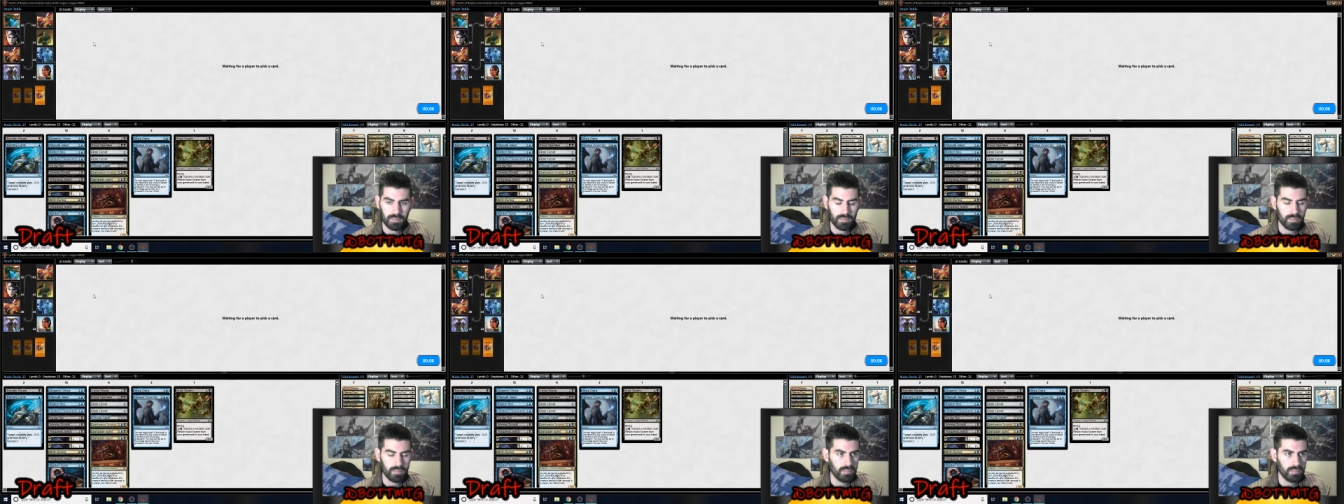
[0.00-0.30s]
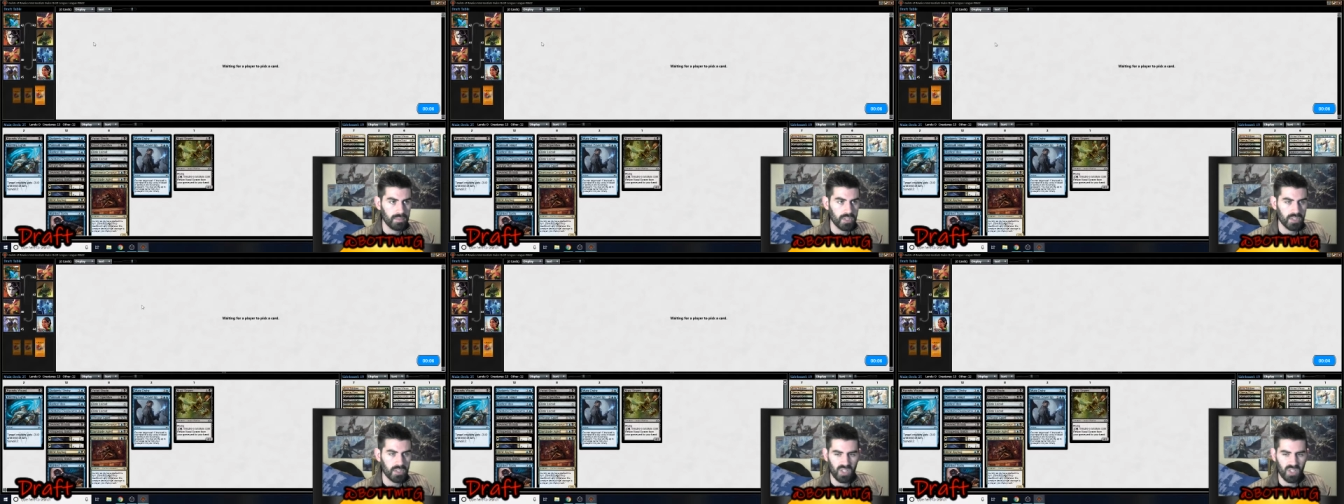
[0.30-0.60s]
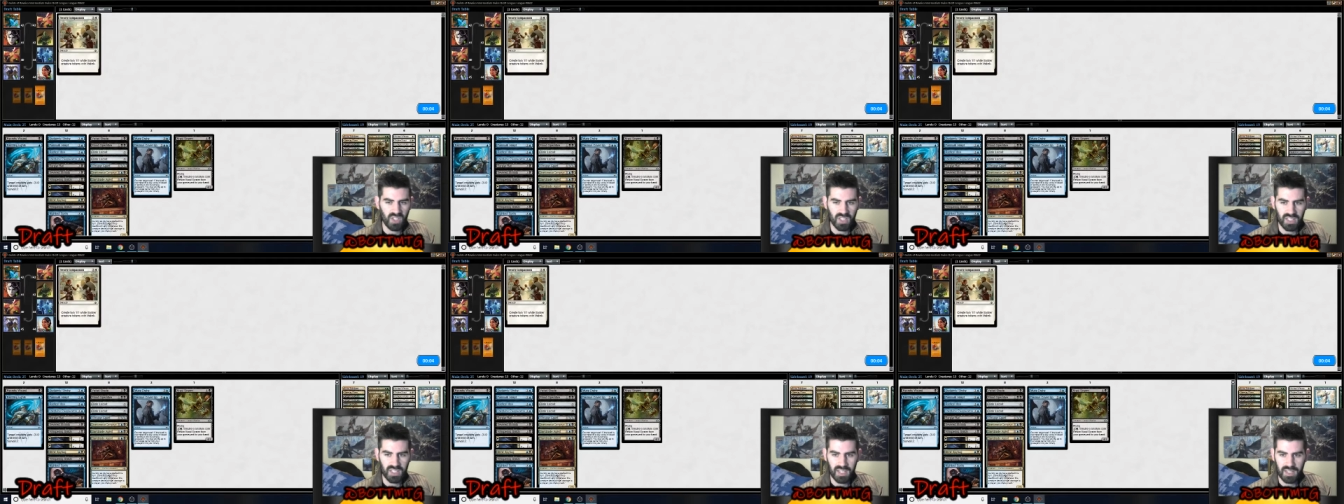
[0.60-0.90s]
Just all
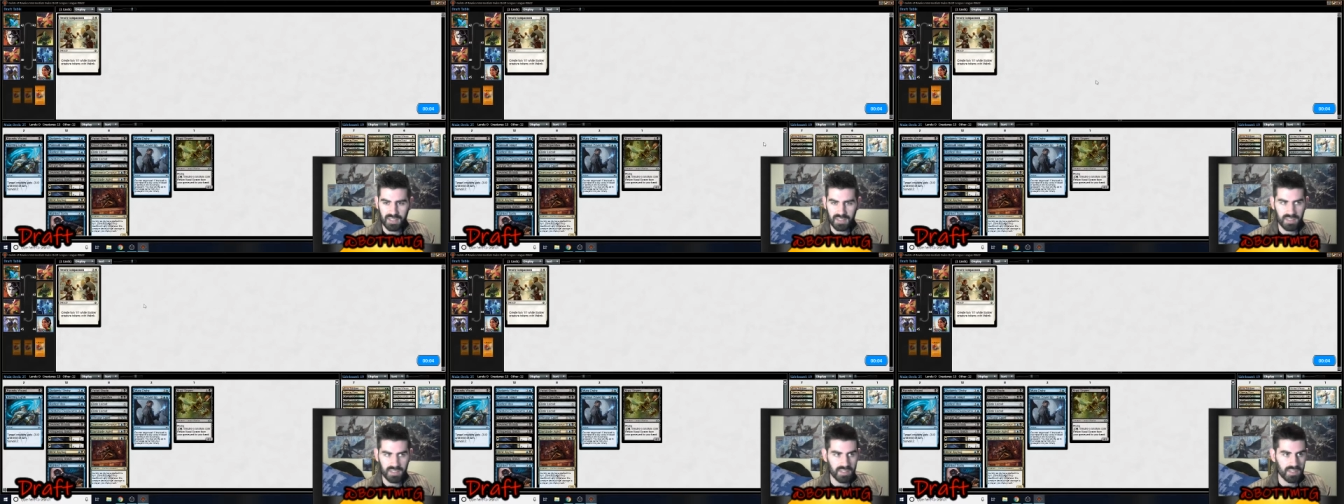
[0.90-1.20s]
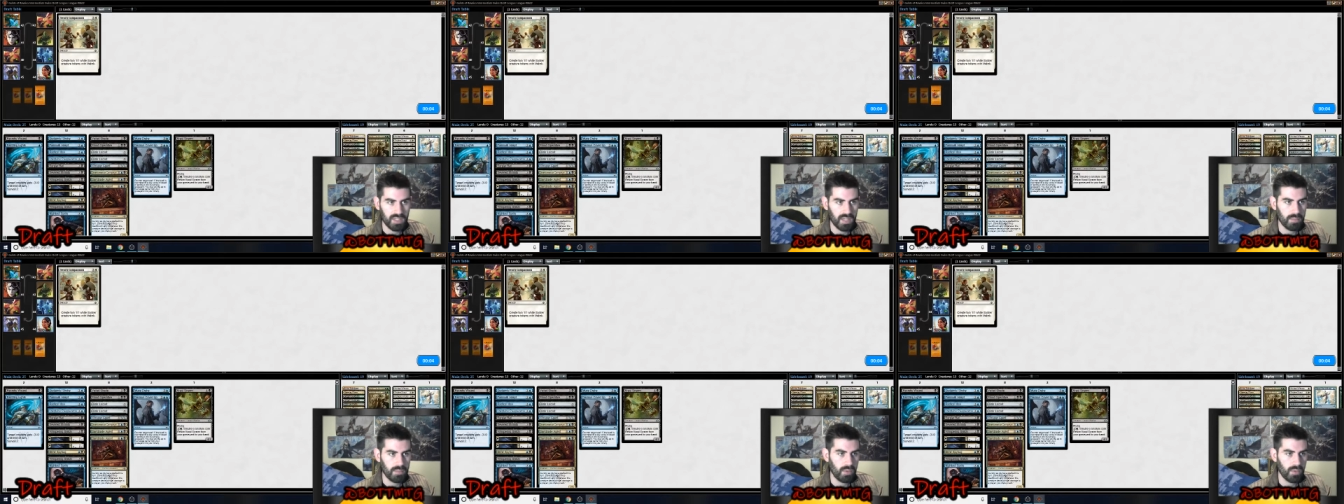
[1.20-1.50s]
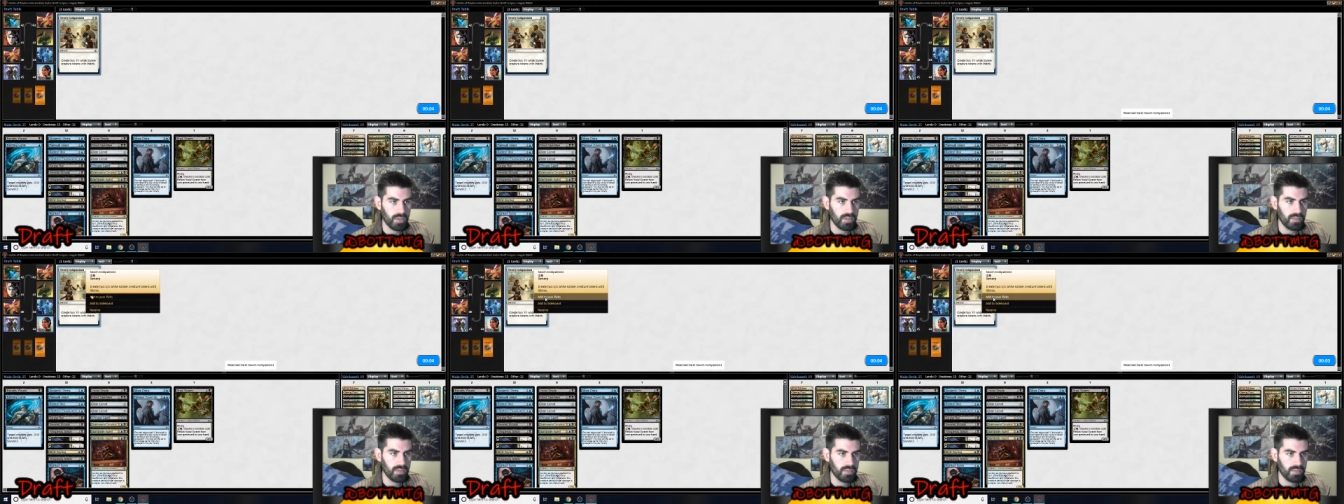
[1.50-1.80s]
the gates in the sideboard.
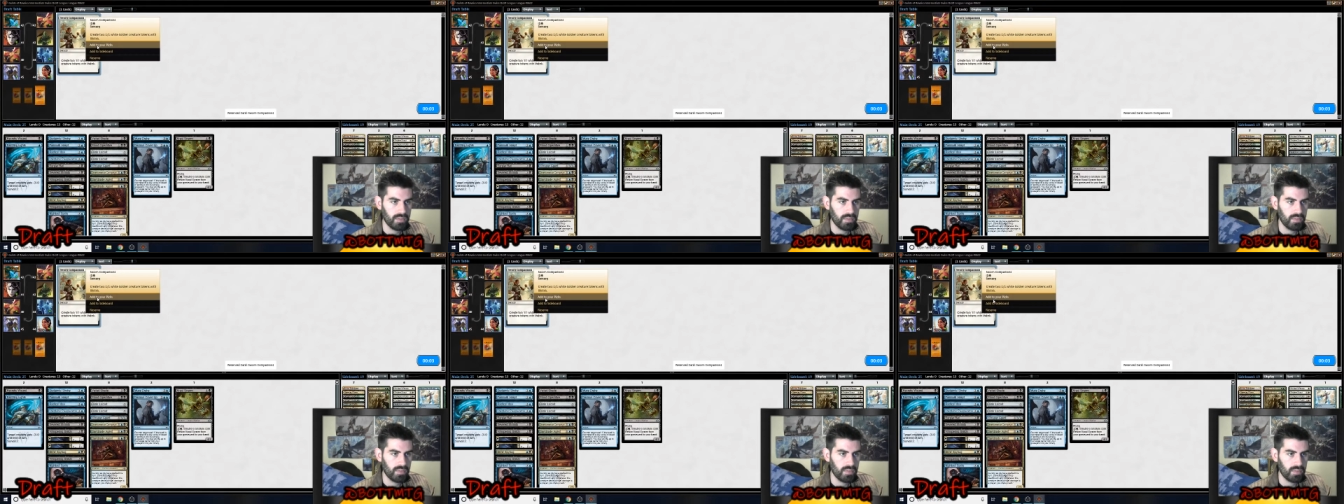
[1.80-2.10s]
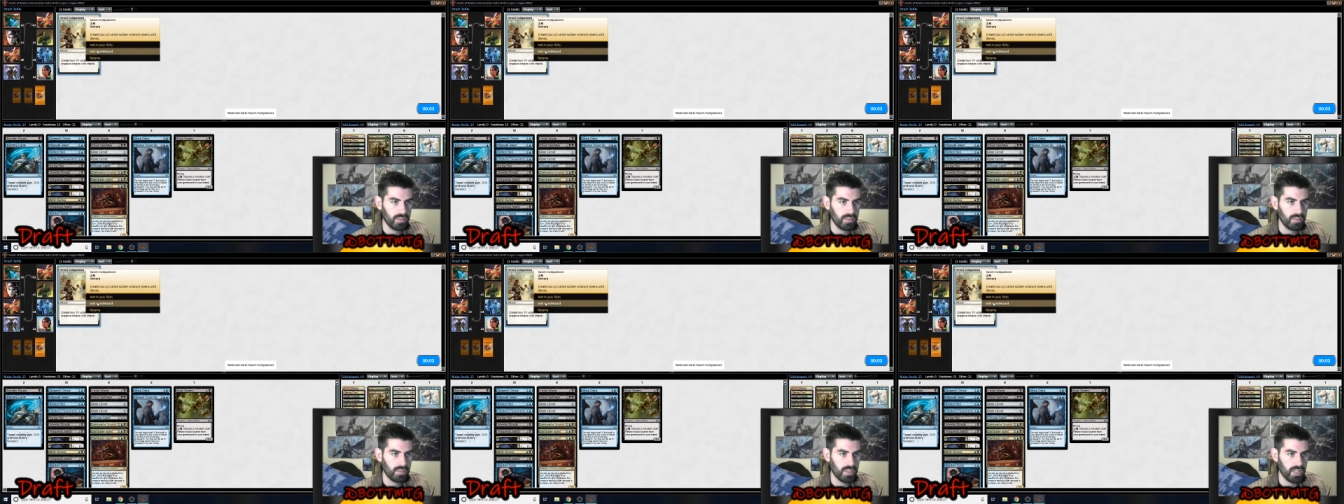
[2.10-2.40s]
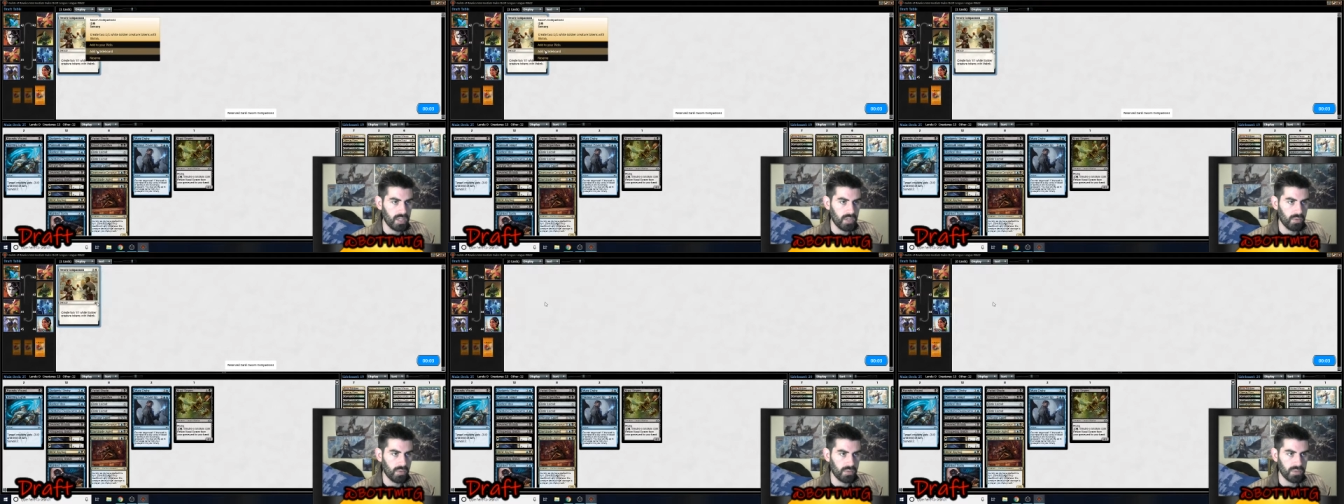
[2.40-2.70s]
Yeah,
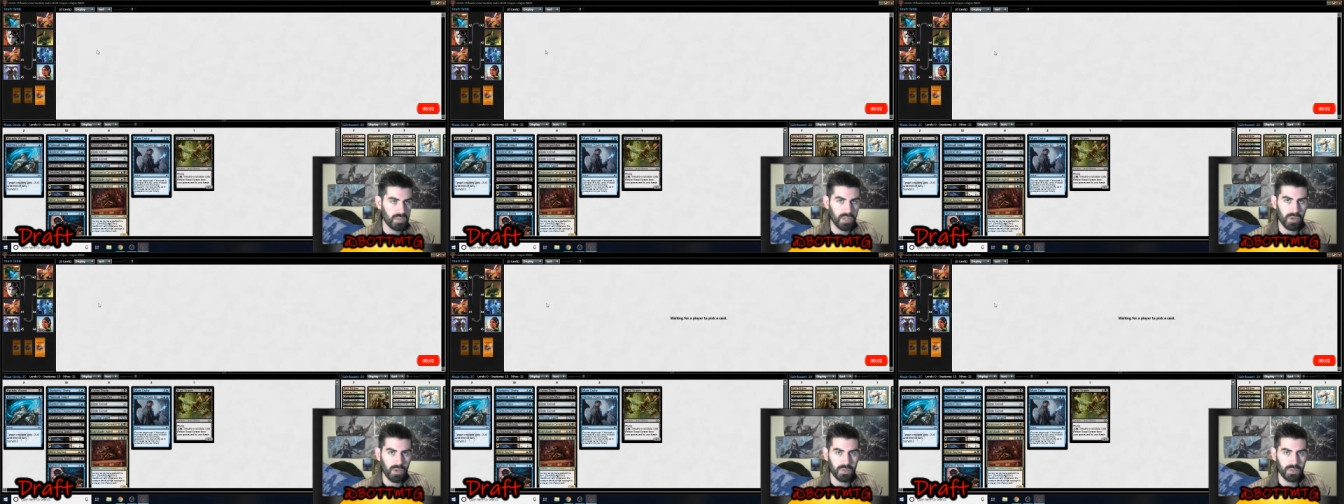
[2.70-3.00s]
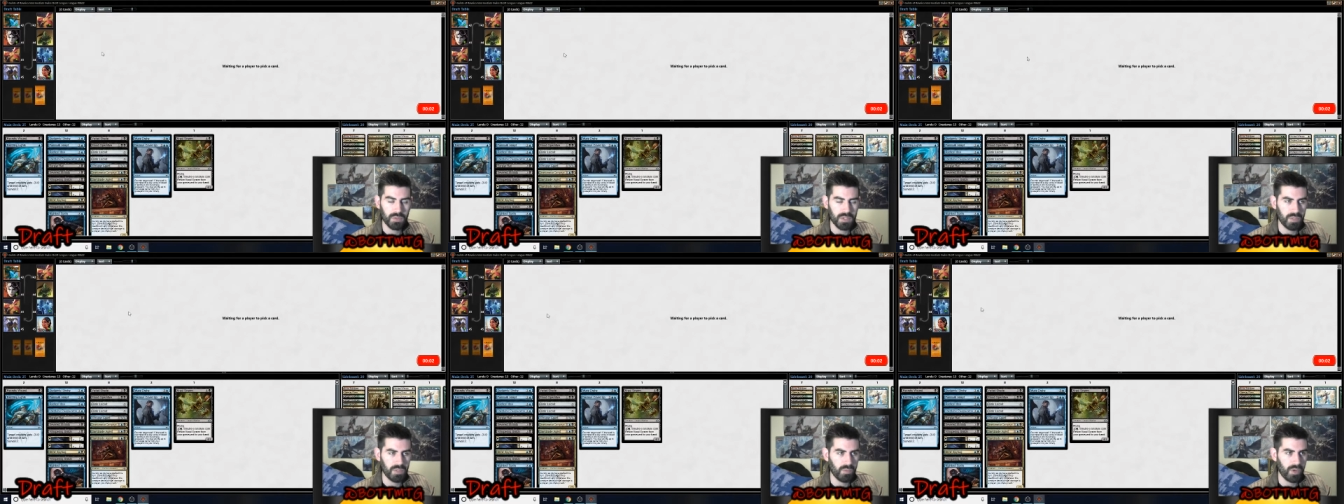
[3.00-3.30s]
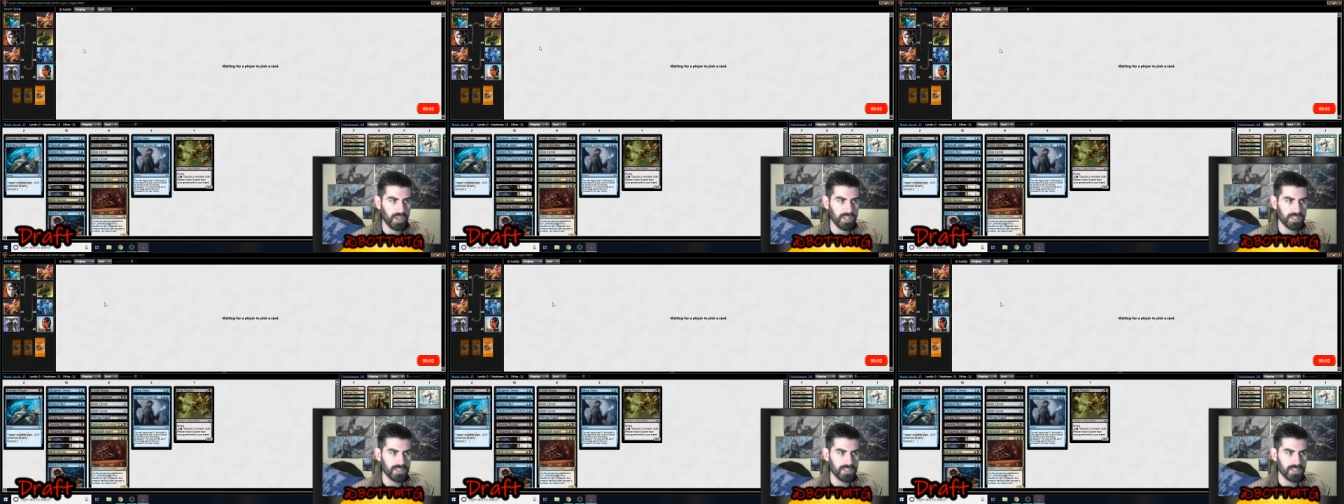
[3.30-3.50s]
no one was in white.